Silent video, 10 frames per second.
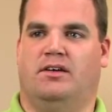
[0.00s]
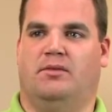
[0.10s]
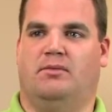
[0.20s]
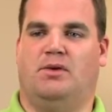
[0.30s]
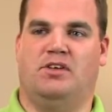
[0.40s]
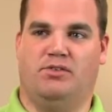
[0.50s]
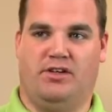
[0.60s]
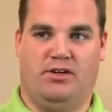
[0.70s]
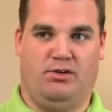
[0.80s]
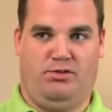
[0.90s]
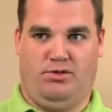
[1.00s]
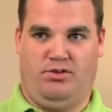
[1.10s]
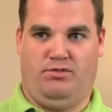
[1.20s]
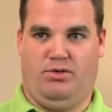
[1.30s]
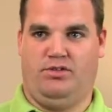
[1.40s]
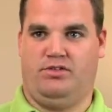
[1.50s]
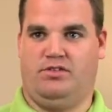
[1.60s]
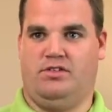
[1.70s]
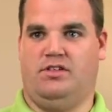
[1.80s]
Um, I was getting ready to go through a divorce.